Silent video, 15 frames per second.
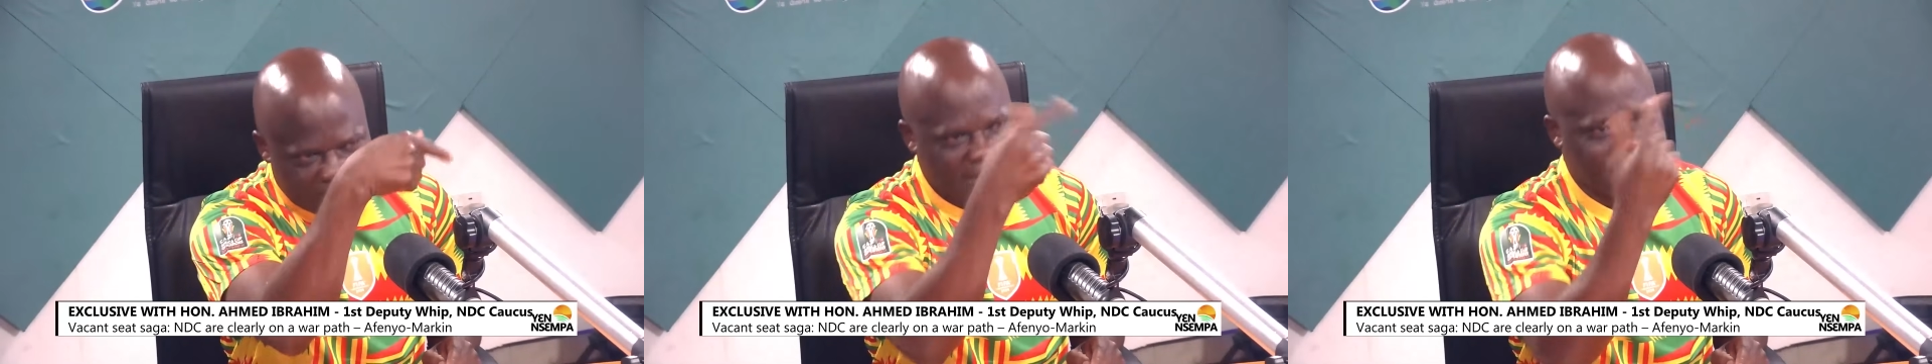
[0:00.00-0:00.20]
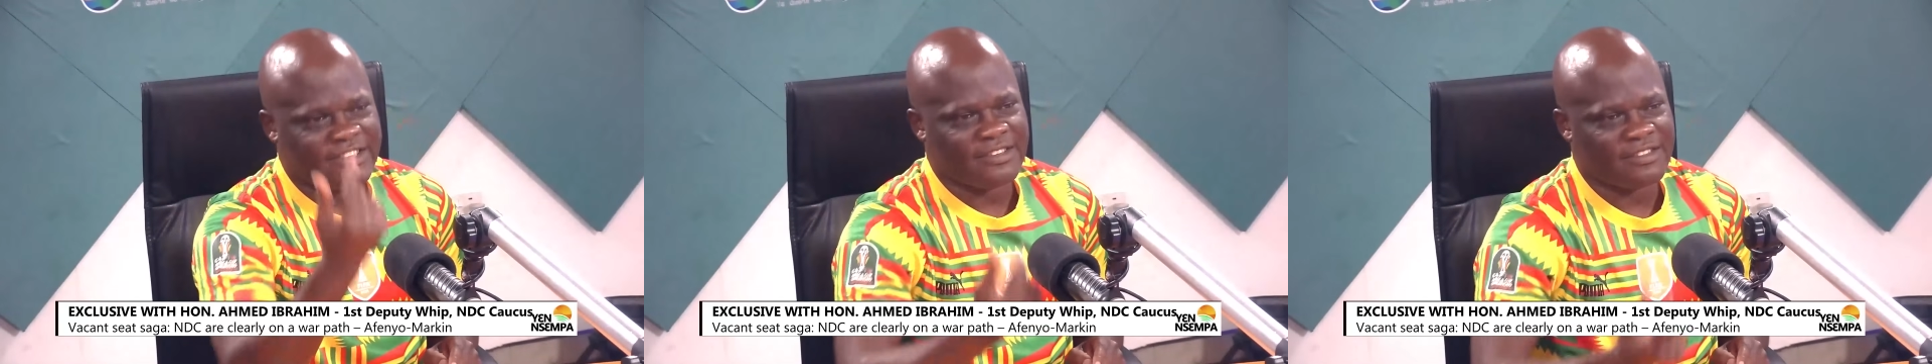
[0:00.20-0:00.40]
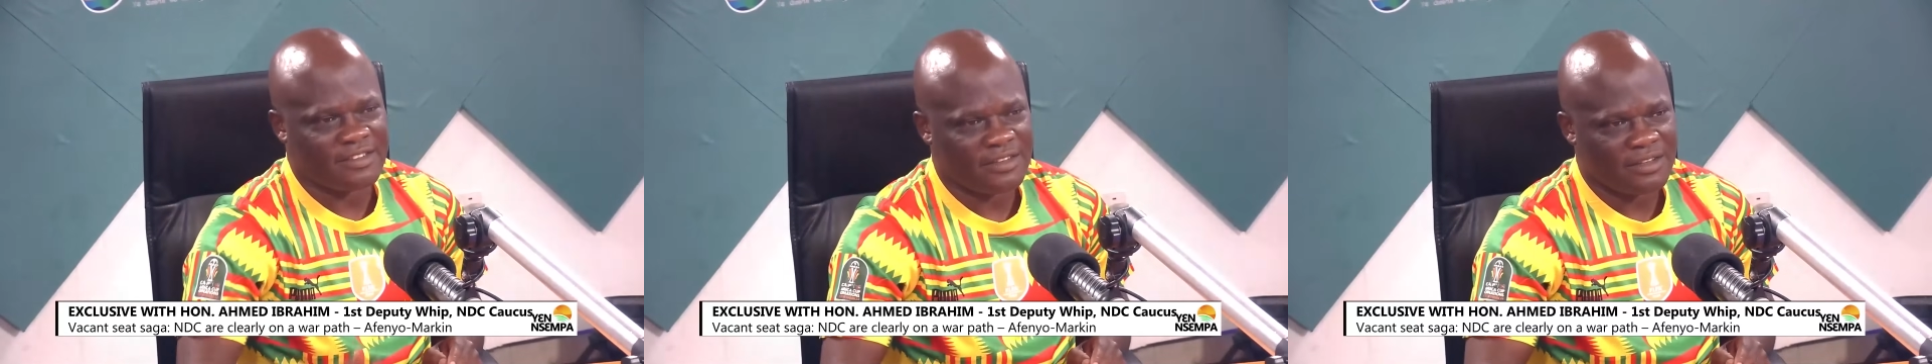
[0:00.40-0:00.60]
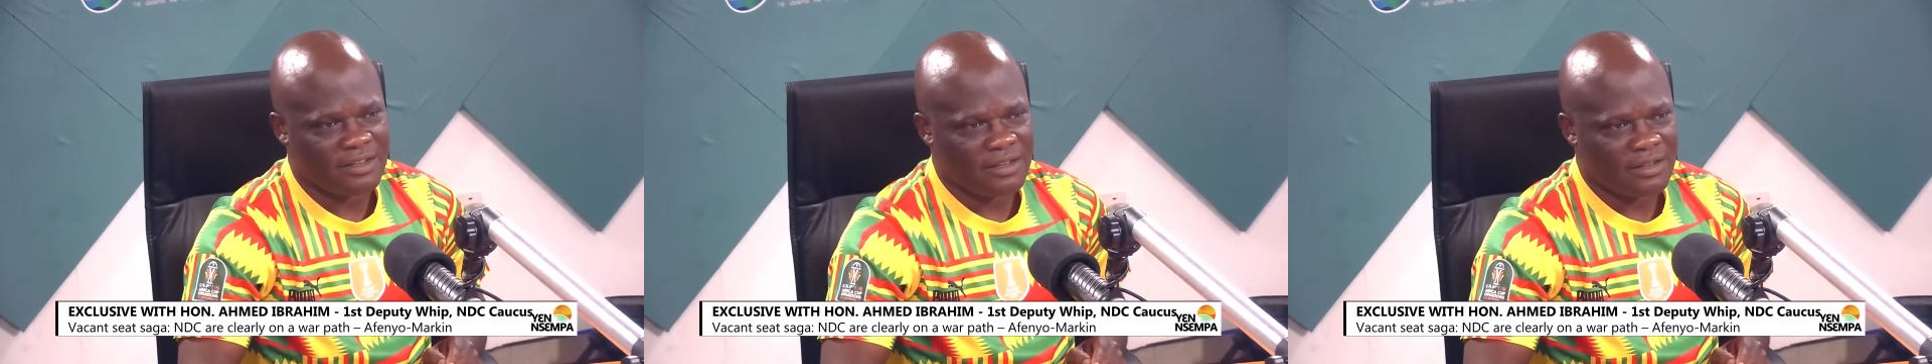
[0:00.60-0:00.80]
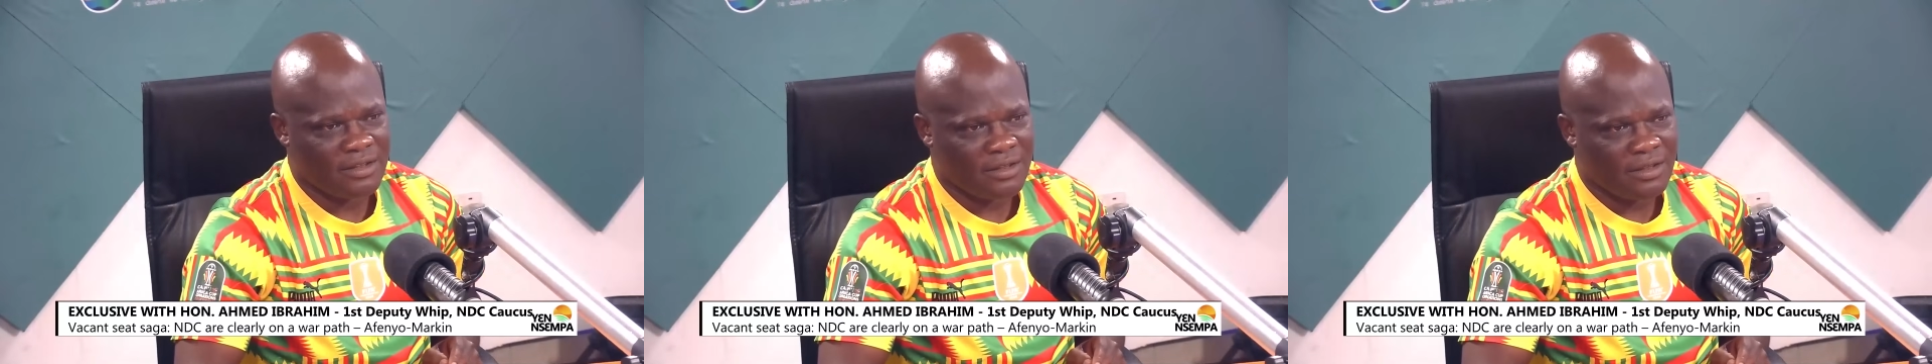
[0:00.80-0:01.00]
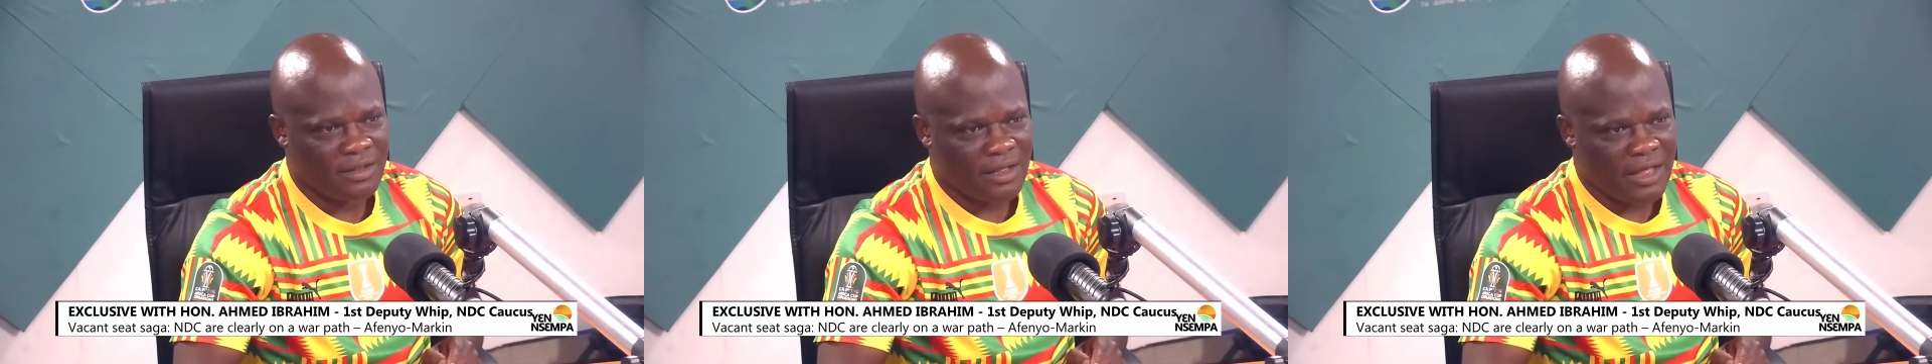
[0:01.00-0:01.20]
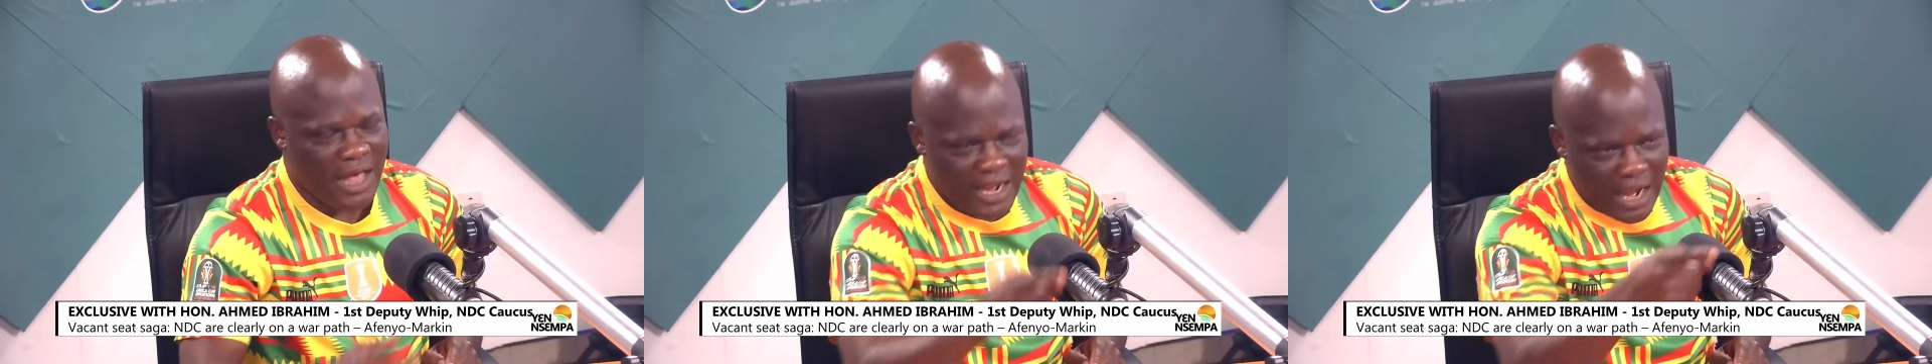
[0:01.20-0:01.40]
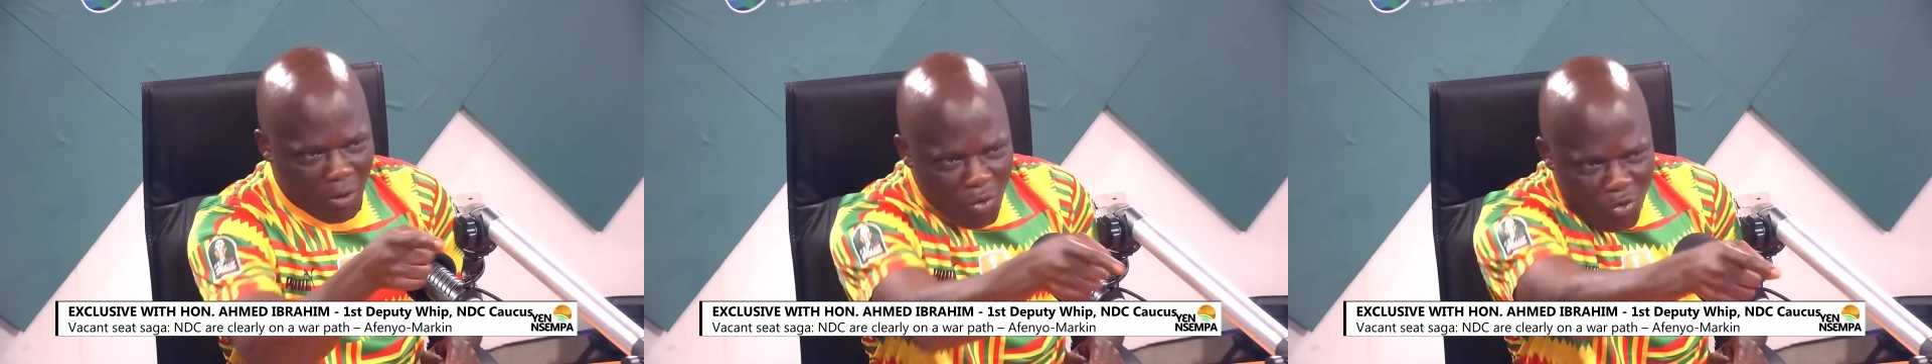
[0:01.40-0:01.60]
actions,
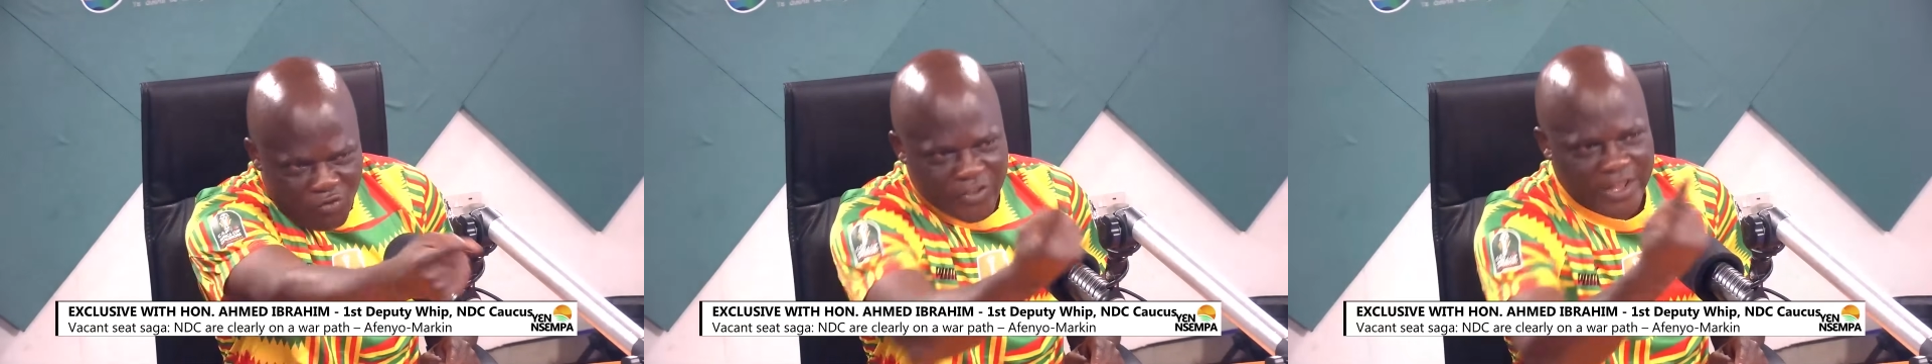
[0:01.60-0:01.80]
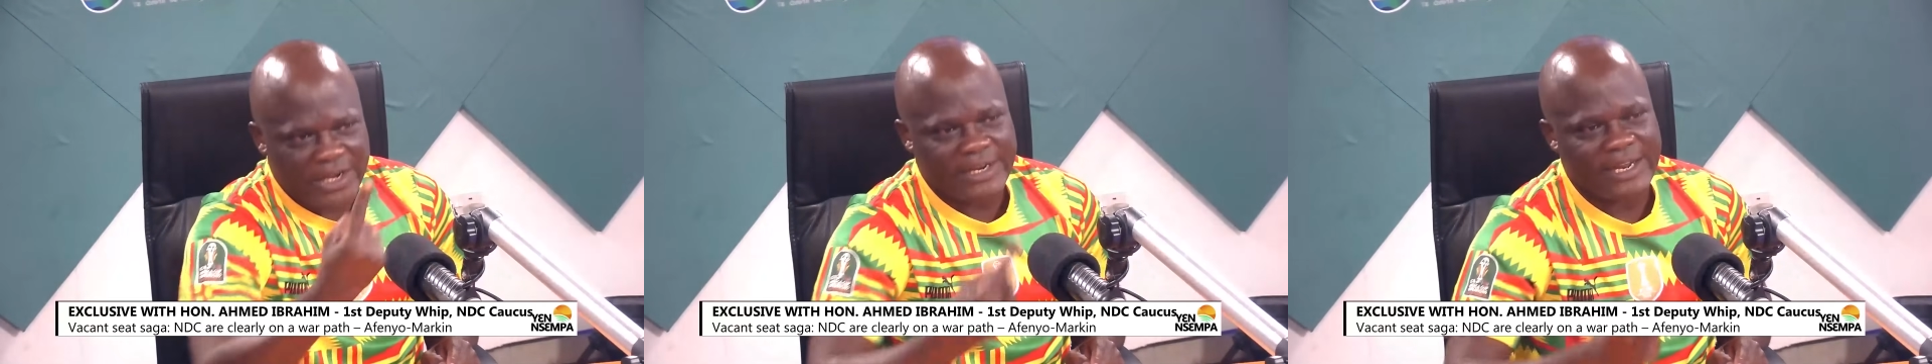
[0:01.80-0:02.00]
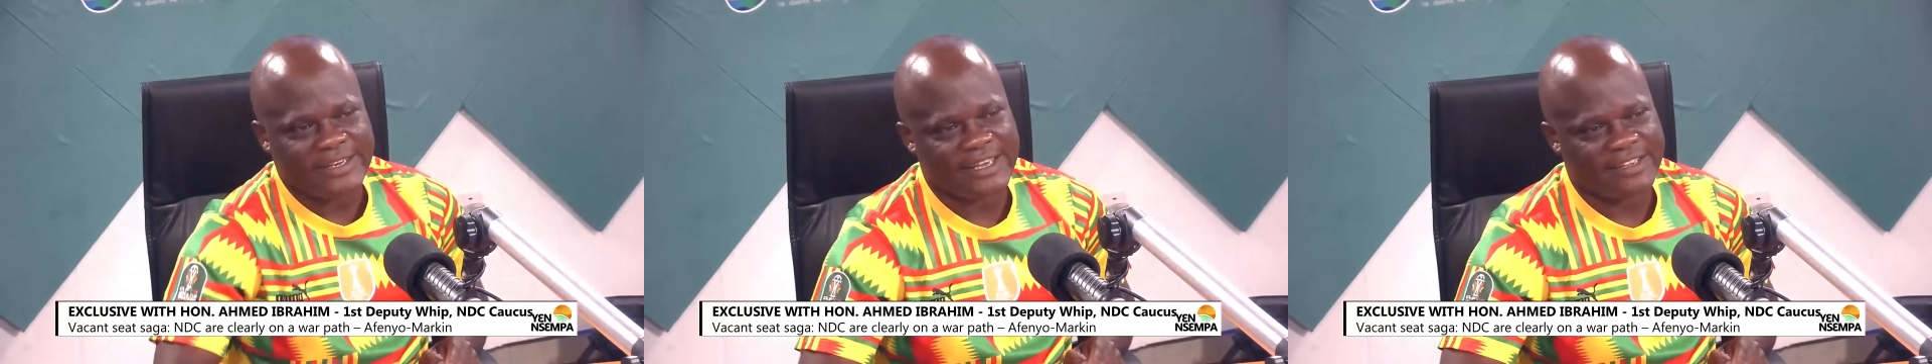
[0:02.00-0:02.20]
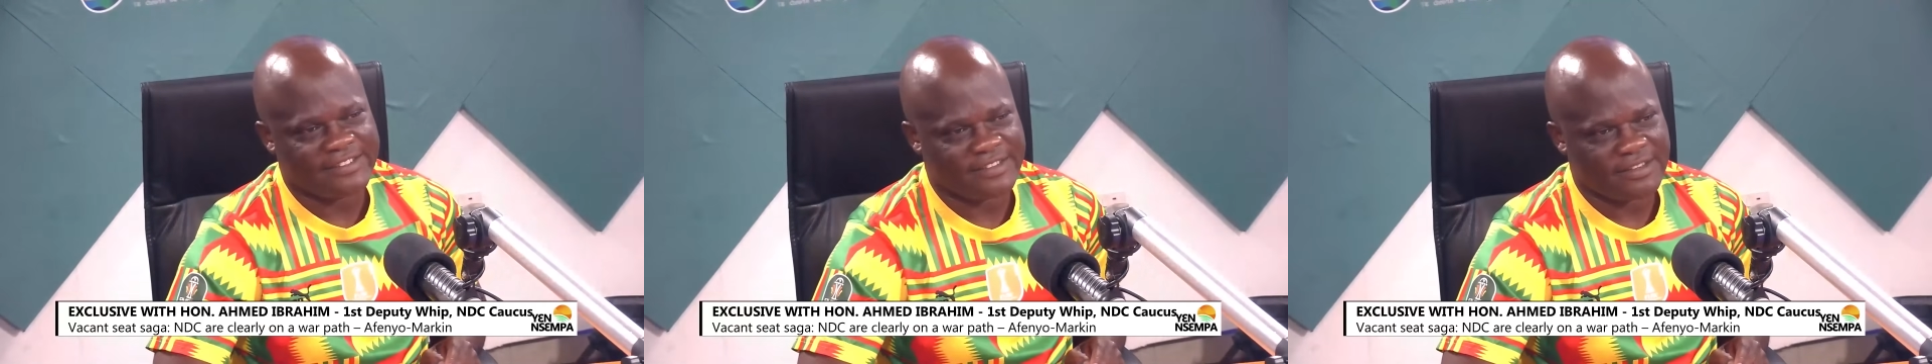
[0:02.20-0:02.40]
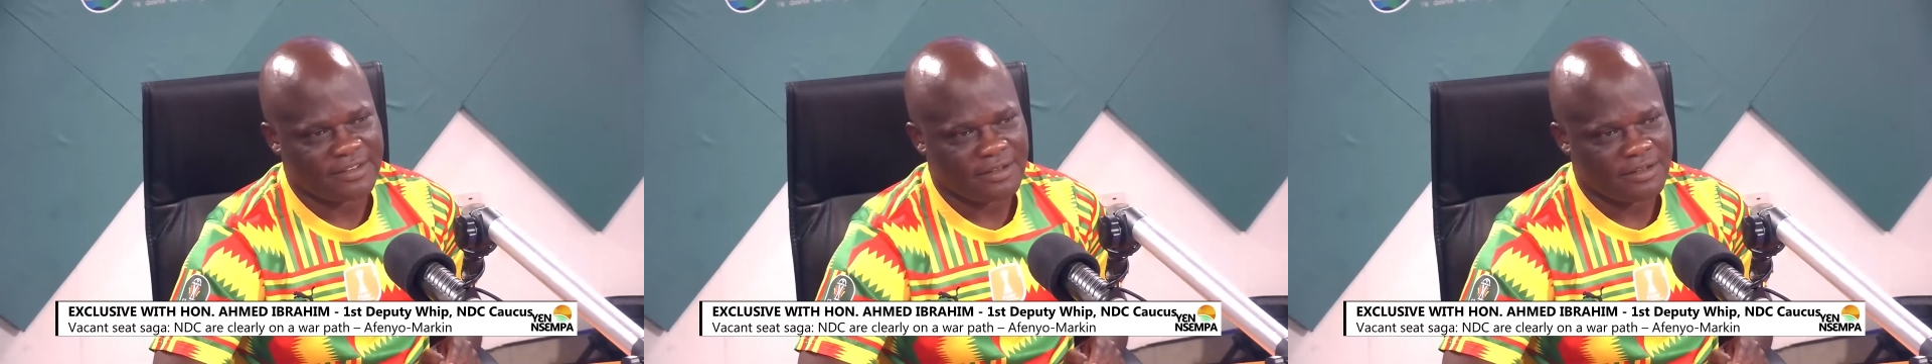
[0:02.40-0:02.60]
and now will fail the test.